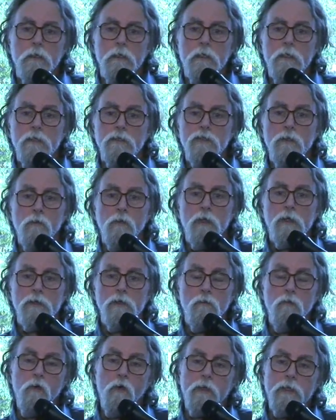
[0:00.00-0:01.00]
Here's a word
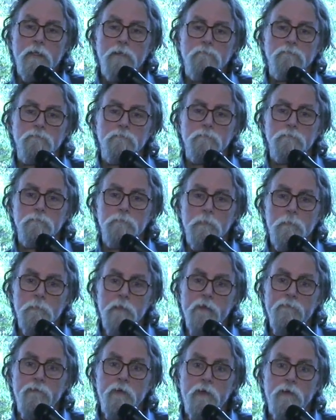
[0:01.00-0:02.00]
of warning, and
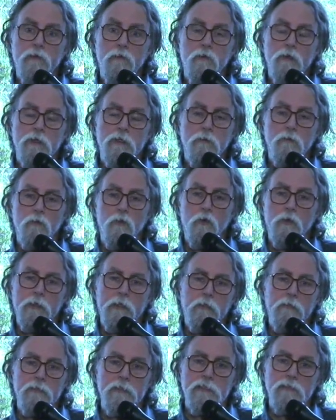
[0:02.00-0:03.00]
my final word of
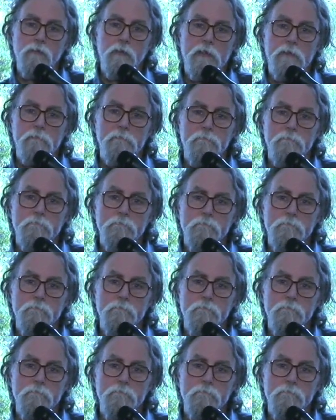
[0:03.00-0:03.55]
warning on this one.